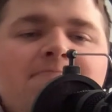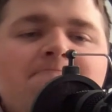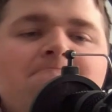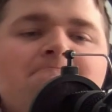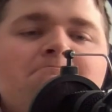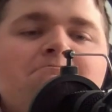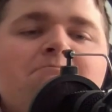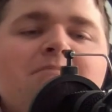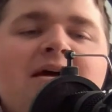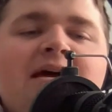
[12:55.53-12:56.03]

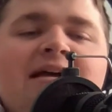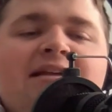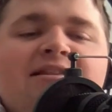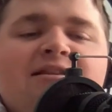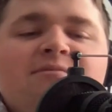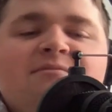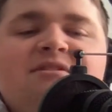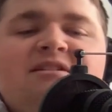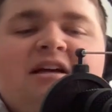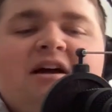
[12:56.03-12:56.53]
make
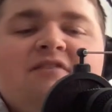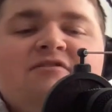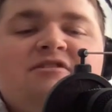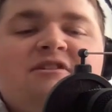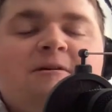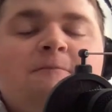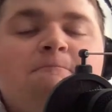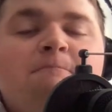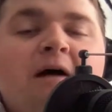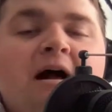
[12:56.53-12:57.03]
themselves
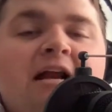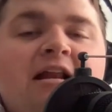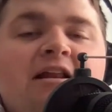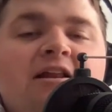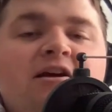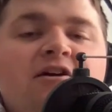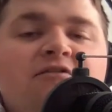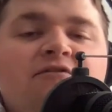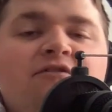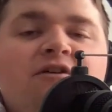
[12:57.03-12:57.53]

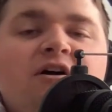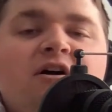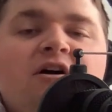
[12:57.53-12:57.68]
competitive